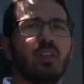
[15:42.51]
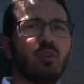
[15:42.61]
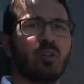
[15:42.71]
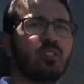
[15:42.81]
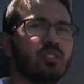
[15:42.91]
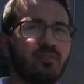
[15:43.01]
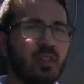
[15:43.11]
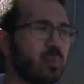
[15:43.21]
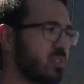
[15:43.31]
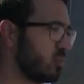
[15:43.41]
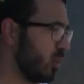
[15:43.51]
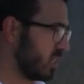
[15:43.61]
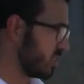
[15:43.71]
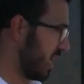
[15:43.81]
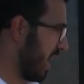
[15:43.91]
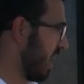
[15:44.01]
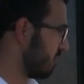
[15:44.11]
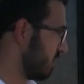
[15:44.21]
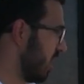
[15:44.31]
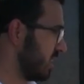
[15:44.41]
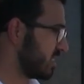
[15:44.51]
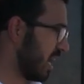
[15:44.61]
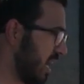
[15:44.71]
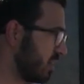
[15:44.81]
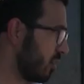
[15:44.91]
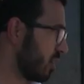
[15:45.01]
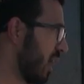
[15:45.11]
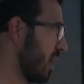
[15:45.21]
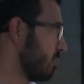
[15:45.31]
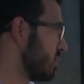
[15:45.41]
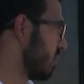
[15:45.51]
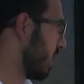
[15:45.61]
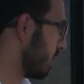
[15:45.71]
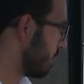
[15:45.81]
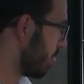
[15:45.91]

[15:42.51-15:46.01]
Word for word: You can just flip a switch to have light on your campsite.